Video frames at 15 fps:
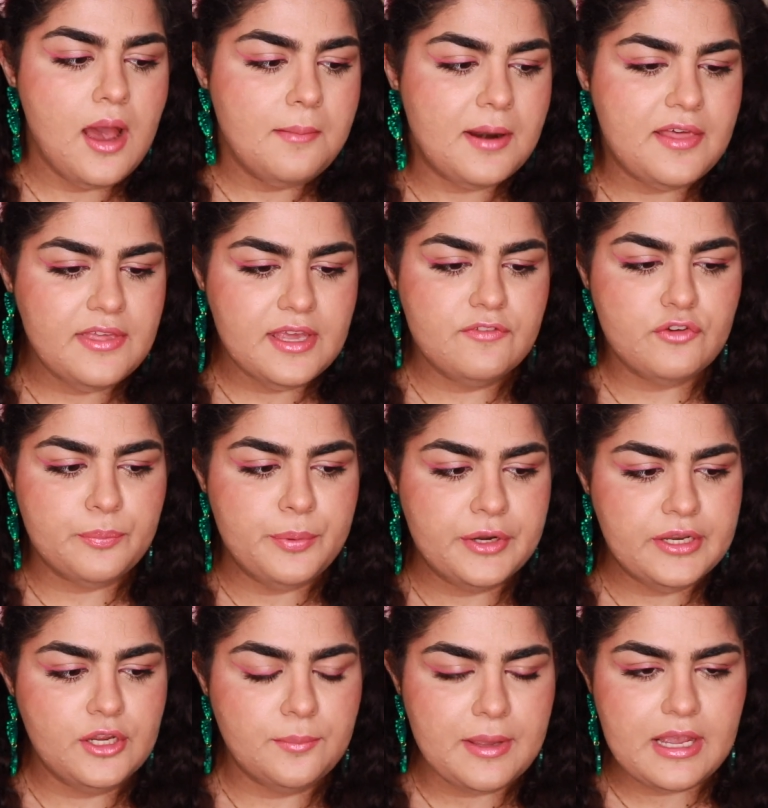But I think if you're
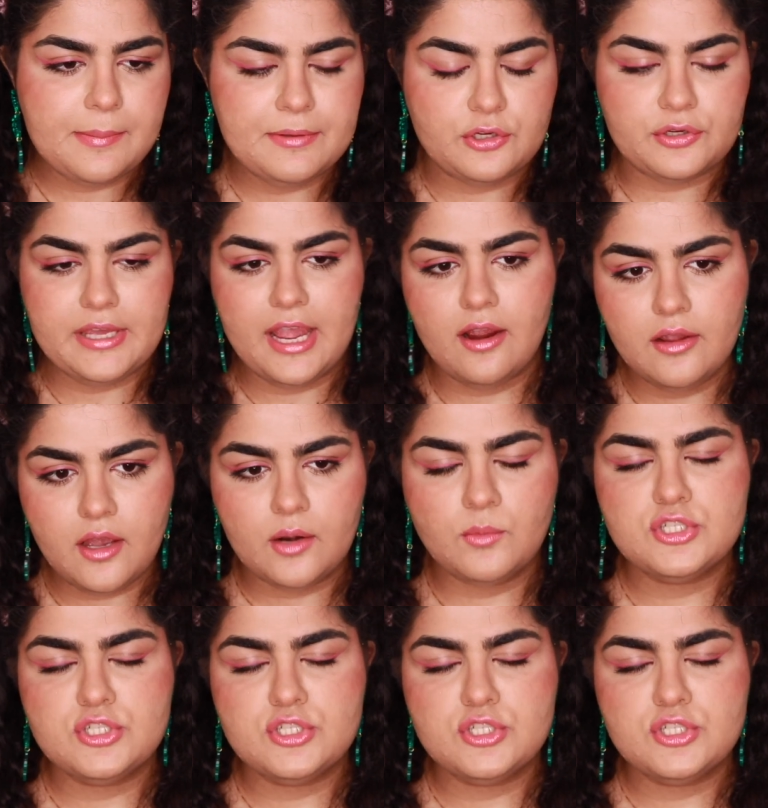putting your makeup in your carry-on,